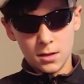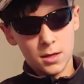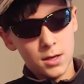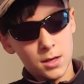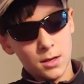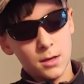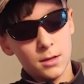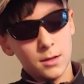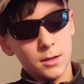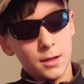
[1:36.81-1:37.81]
thing,
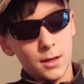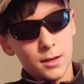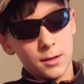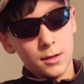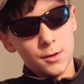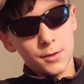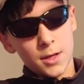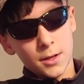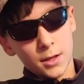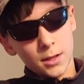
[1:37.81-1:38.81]
and it goes
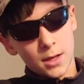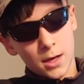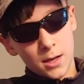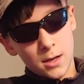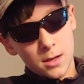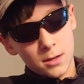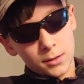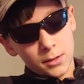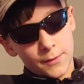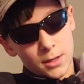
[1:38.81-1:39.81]
on the claw.
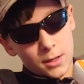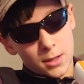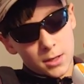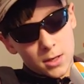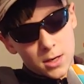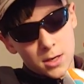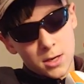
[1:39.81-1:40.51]
Let's see if I can get it